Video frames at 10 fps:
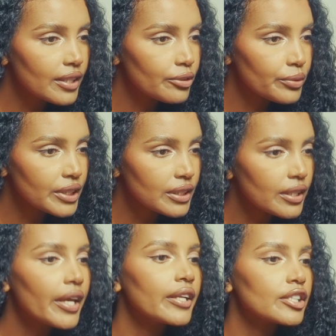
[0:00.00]
in written
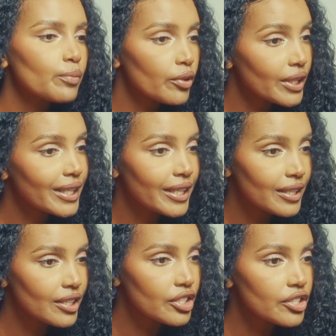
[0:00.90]
and spoken
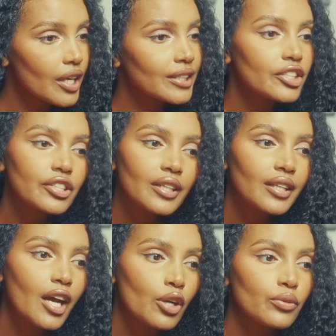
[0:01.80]
English, additional
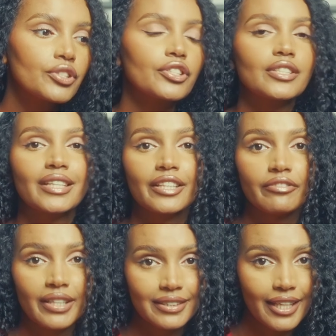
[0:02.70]
language is an
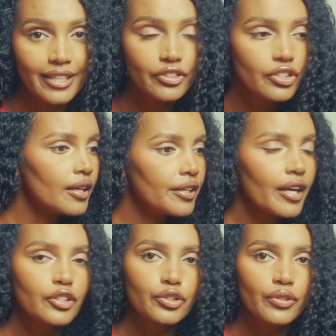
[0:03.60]
advantage. A
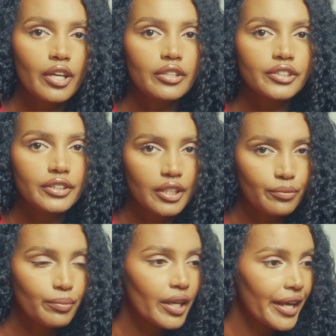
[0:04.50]
natural
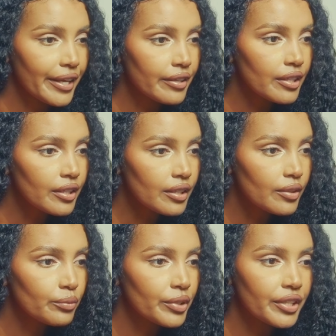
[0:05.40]
team player
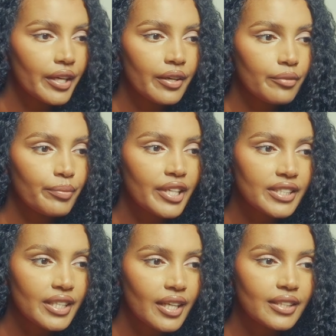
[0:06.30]
with a
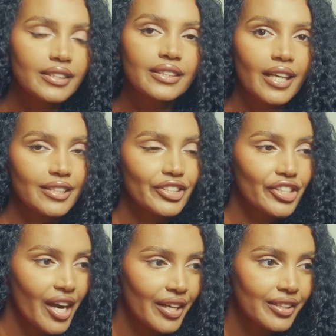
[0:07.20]
personality that
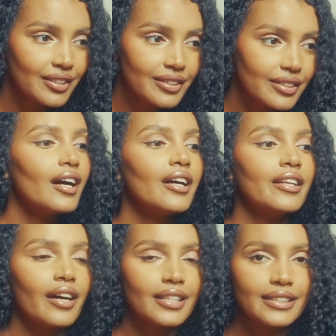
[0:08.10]
shines, and
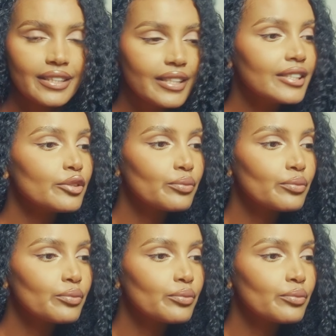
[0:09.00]
at least